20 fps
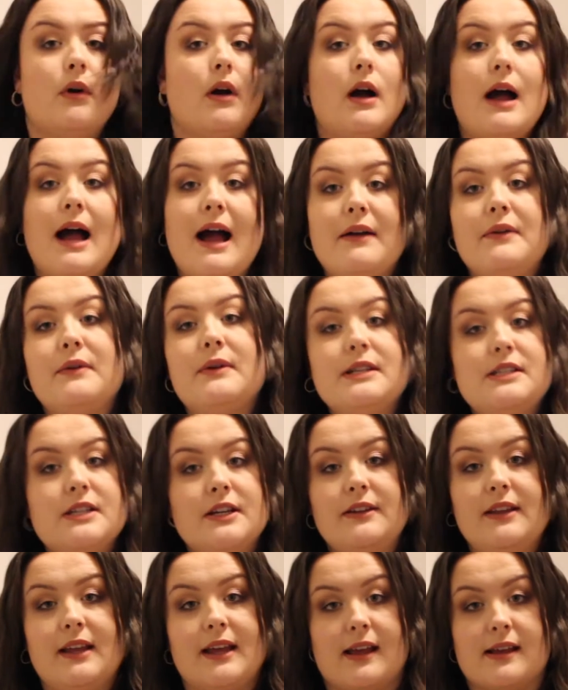How do I
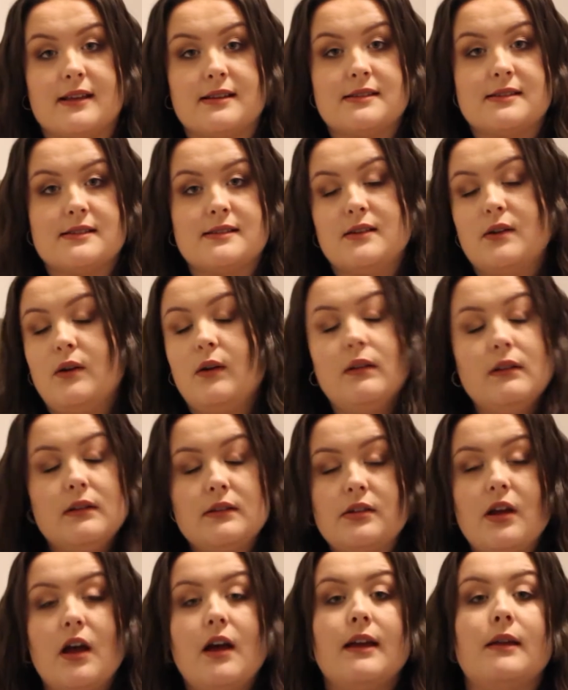do this? All the
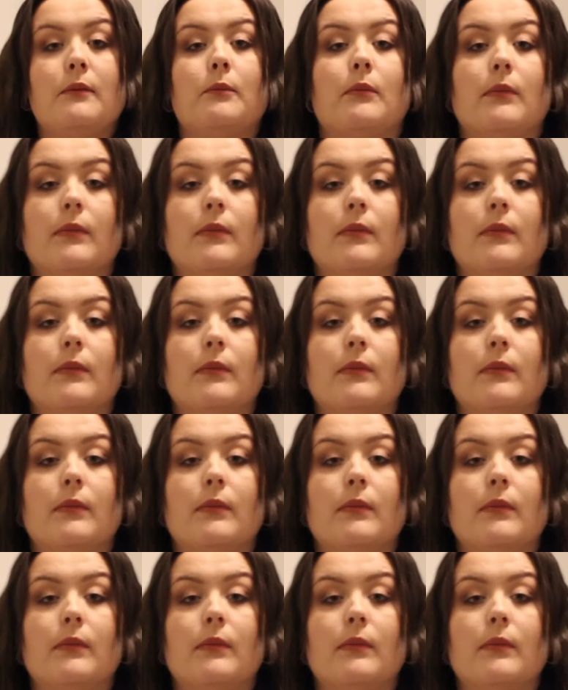time.